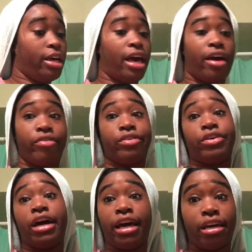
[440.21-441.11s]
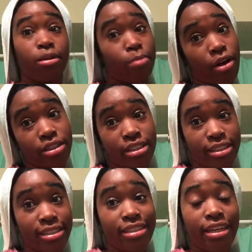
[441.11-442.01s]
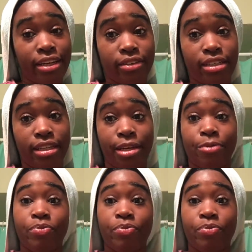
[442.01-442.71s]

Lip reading: after I unbox this and everything.